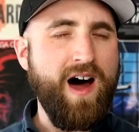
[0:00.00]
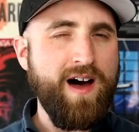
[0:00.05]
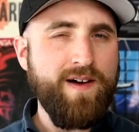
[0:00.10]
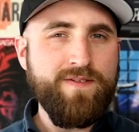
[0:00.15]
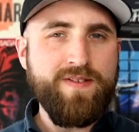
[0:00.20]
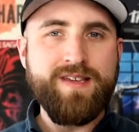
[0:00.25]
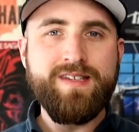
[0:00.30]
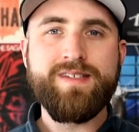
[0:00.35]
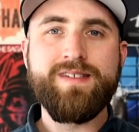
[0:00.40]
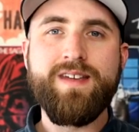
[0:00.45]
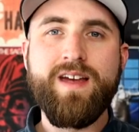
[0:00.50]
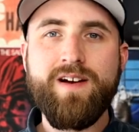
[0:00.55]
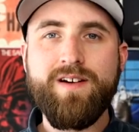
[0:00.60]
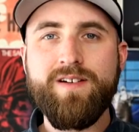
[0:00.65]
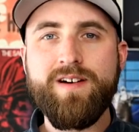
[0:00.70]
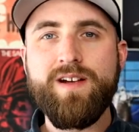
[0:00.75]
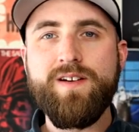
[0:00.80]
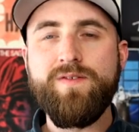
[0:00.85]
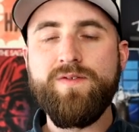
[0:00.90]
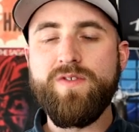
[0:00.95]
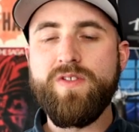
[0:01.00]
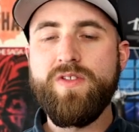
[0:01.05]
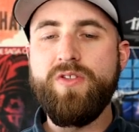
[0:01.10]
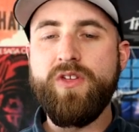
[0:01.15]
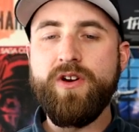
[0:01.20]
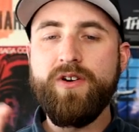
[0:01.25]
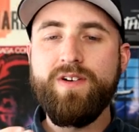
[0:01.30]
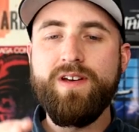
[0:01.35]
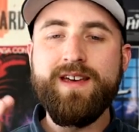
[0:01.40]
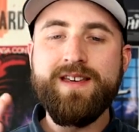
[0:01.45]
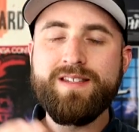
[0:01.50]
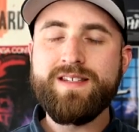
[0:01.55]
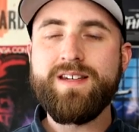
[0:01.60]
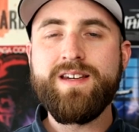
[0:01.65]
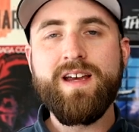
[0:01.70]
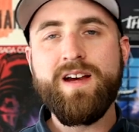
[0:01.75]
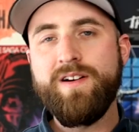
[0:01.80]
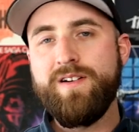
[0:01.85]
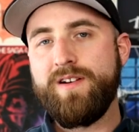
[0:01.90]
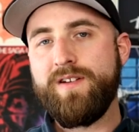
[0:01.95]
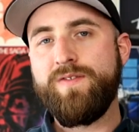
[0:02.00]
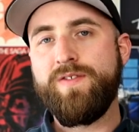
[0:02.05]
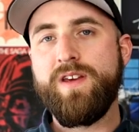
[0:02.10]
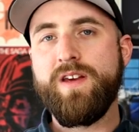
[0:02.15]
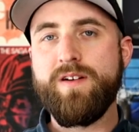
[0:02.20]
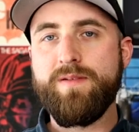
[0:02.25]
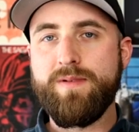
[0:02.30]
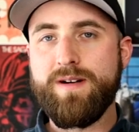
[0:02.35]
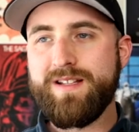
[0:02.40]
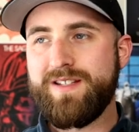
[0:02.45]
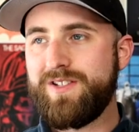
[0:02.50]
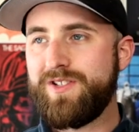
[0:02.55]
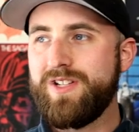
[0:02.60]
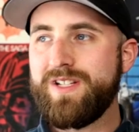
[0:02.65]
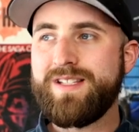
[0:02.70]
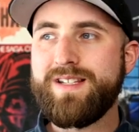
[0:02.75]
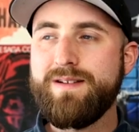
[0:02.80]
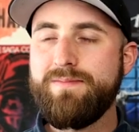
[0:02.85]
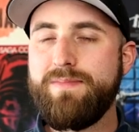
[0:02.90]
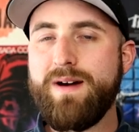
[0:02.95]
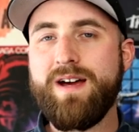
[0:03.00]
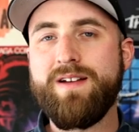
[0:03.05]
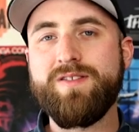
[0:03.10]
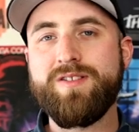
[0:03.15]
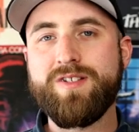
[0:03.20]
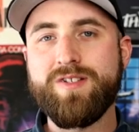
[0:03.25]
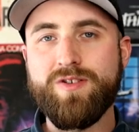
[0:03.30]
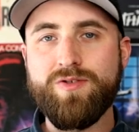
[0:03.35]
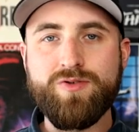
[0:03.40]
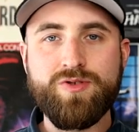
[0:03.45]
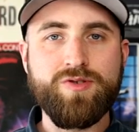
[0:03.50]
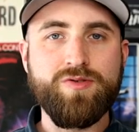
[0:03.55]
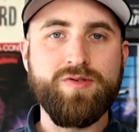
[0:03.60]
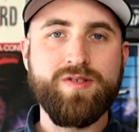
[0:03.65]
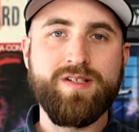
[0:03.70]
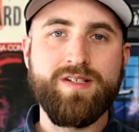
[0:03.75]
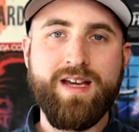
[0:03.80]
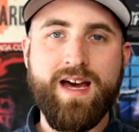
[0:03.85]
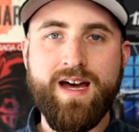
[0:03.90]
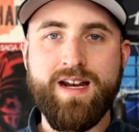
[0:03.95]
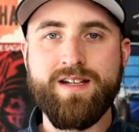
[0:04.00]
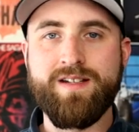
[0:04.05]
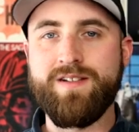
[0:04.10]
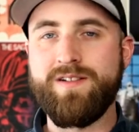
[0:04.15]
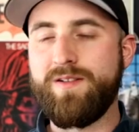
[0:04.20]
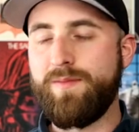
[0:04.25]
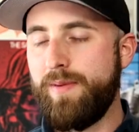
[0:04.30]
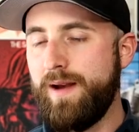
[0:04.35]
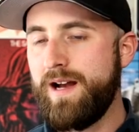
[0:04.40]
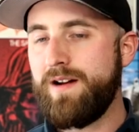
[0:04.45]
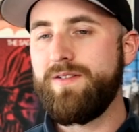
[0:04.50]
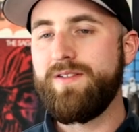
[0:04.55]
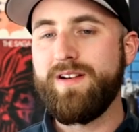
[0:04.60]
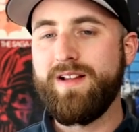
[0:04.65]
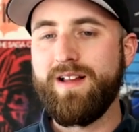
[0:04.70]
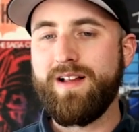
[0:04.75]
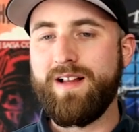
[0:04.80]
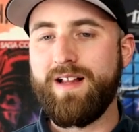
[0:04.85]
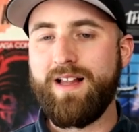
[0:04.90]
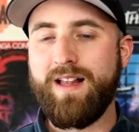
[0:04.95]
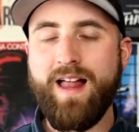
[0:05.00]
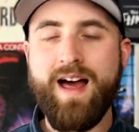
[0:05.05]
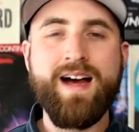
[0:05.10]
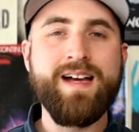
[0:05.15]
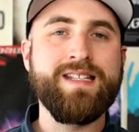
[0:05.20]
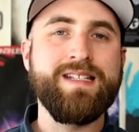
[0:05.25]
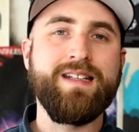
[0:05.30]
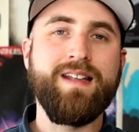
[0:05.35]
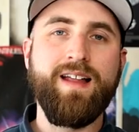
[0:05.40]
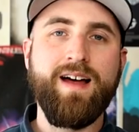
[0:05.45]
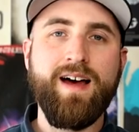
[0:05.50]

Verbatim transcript: obvious narrative, there is a narrative here, but it's just about social status. It's about class